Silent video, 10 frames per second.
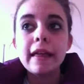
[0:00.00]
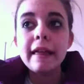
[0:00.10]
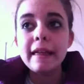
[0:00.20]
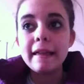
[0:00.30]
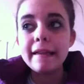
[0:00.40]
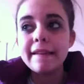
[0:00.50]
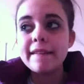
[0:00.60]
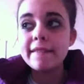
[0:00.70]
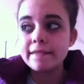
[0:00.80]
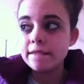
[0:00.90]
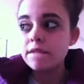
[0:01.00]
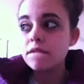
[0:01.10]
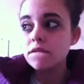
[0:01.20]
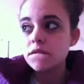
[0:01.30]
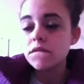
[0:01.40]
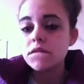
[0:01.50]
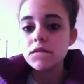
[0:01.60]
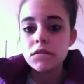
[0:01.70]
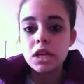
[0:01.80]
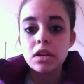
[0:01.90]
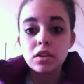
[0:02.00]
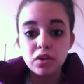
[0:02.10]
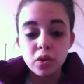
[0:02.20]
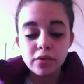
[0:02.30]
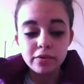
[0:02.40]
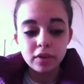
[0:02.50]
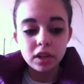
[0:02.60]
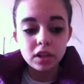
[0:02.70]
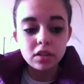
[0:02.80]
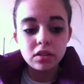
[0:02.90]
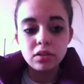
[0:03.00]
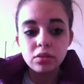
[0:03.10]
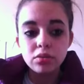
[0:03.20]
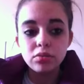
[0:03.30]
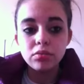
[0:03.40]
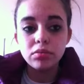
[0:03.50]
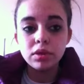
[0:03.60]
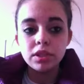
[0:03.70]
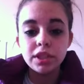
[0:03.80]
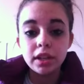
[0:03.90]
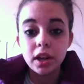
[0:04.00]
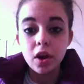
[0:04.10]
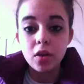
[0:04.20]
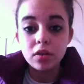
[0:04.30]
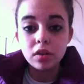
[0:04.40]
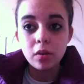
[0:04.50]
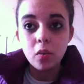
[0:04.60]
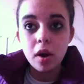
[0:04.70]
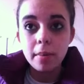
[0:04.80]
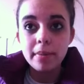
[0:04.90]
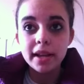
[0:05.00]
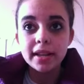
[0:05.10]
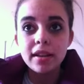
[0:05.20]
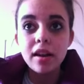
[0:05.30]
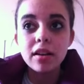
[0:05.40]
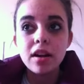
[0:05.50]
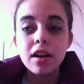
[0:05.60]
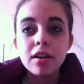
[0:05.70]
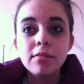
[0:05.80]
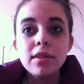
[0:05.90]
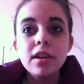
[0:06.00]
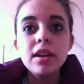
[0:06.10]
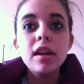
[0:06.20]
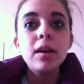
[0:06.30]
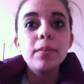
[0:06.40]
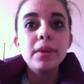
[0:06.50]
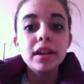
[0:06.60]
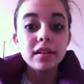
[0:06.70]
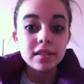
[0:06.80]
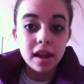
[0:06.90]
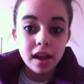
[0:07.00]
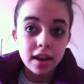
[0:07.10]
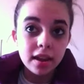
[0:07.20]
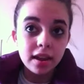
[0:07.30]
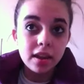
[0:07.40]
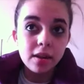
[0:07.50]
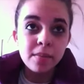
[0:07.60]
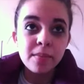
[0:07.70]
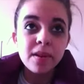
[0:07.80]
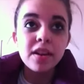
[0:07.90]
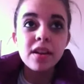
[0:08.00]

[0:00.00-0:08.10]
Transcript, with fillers: and don't forget to check out Wattpad.com because I am